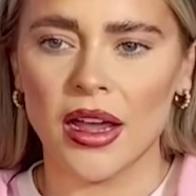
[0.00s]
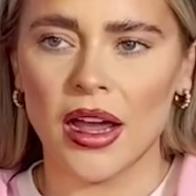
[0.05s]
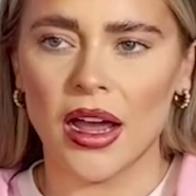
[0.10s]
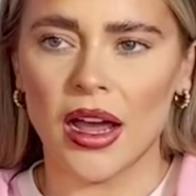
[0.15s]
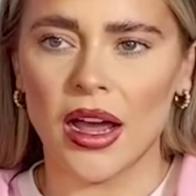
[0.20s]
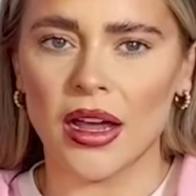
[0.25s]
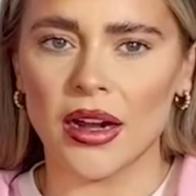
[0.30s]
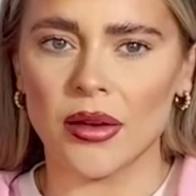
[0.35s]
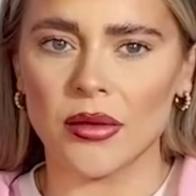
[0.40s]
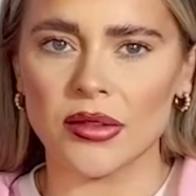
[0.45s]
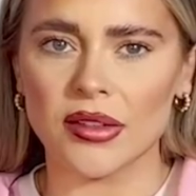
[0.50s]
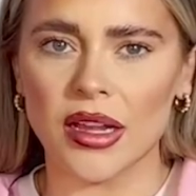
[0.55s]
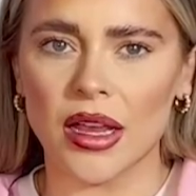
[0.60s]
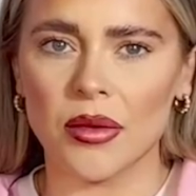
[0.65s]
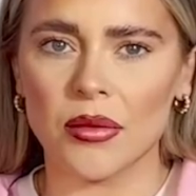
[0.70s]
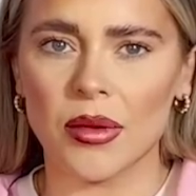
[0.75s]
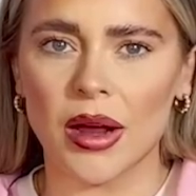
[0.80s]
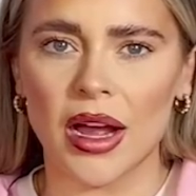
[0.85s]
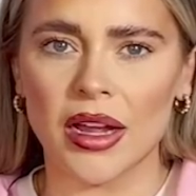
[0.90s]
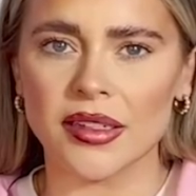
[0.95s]
And I was like,
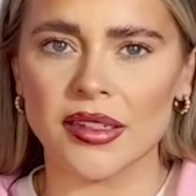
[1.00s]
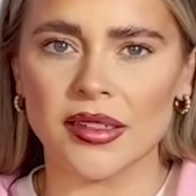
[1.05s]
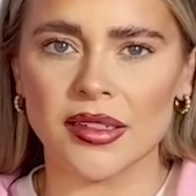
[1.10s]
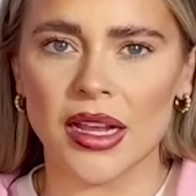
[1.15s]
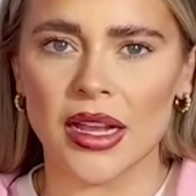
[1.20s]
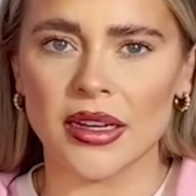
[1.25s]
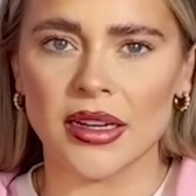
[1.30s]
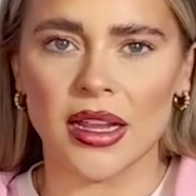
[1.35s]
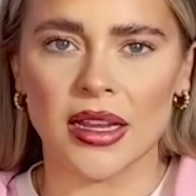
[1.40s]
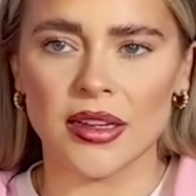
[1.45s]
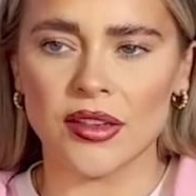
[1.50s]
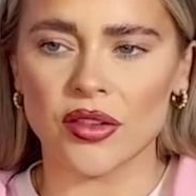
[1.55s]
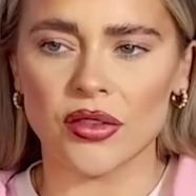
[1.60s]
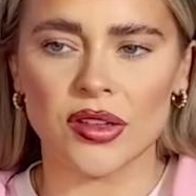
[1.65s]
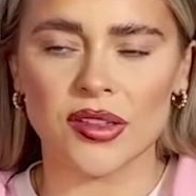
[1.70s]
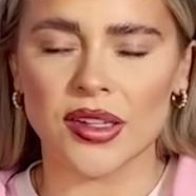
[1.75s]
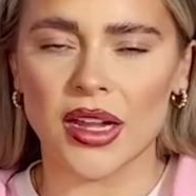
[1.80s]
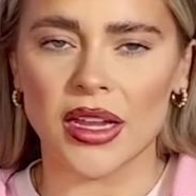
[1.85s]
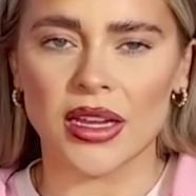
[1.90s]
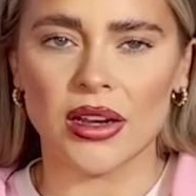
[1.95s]
why is he saying that? He's going
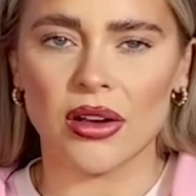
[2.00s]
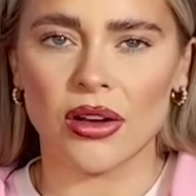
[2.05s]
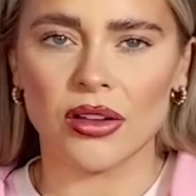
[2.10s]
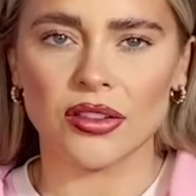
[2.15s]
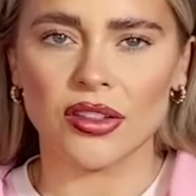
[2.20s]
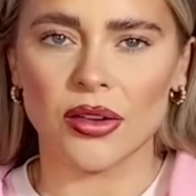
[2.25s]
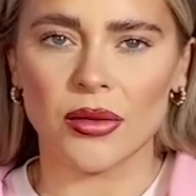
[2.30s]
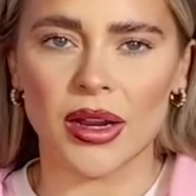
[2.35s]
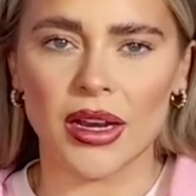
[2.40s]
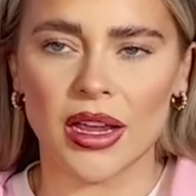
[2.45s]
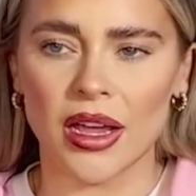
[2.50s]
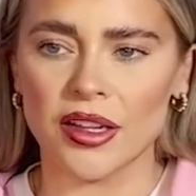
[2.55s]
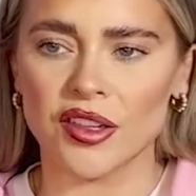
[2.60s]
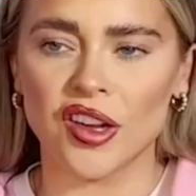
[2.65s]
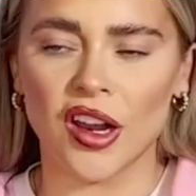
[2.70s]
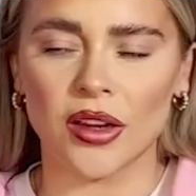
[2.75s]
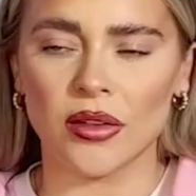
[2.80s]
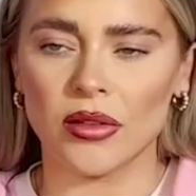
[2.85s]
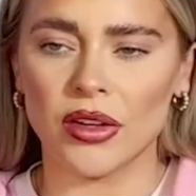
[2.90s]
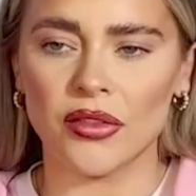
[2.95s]
to say you can't do it. Like I
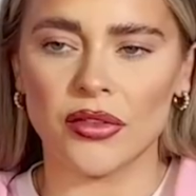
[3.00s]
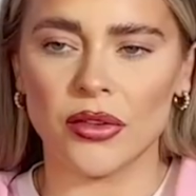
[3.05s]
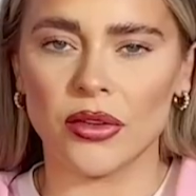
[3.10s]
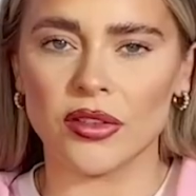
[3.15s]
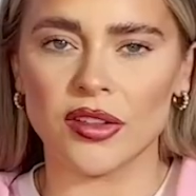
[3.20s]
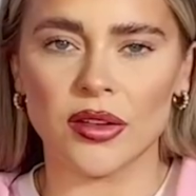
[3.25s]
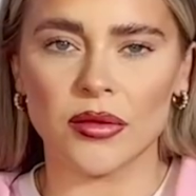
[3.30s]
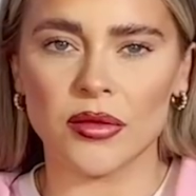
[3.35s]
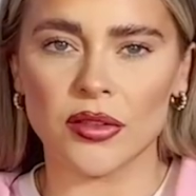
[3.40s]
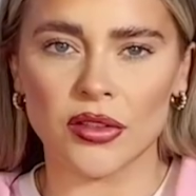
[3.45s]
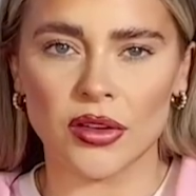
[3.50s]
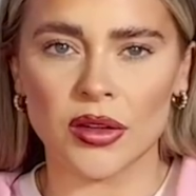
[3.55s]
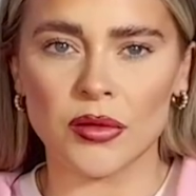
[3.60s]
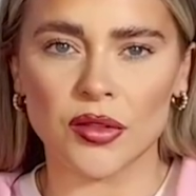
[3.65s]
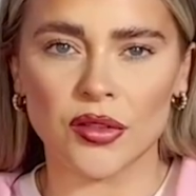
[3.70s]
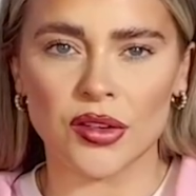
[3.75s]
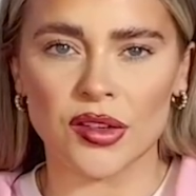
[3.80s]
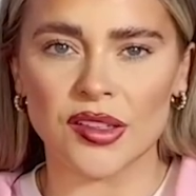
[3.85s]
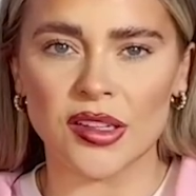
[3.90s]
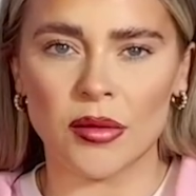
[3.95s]
genuinely thought he was going
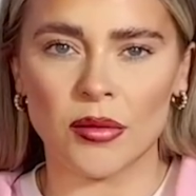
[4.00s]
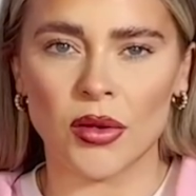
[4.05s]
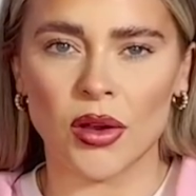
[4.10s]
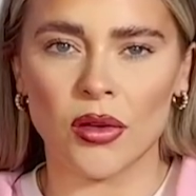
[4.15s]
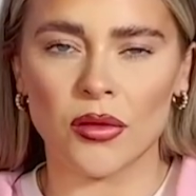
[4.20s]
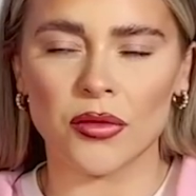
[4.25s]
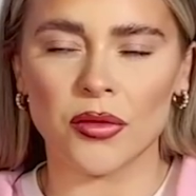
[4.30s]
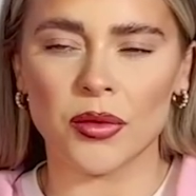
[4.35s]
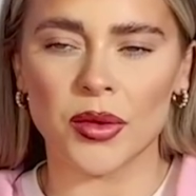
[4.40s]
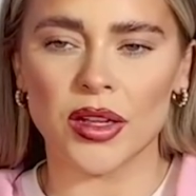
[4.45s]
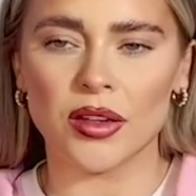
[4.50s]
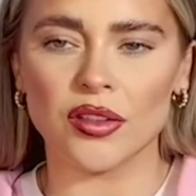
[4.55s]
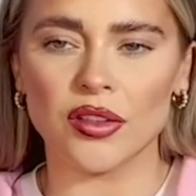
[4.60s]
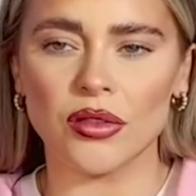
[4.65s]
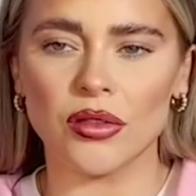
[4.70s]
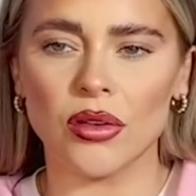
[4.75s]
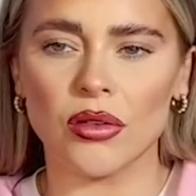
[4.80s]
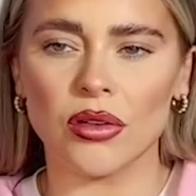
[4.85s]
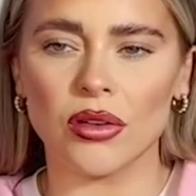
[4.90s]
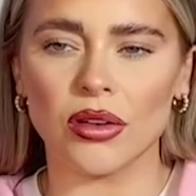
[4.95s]
to send me home for being too
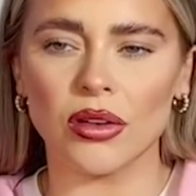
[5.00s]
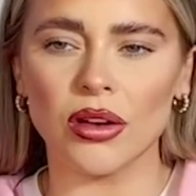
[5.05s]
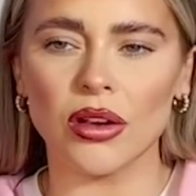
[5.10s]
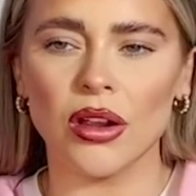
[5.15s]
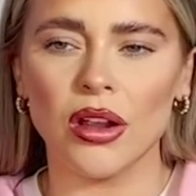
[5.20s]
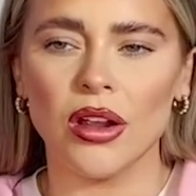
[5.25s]
young.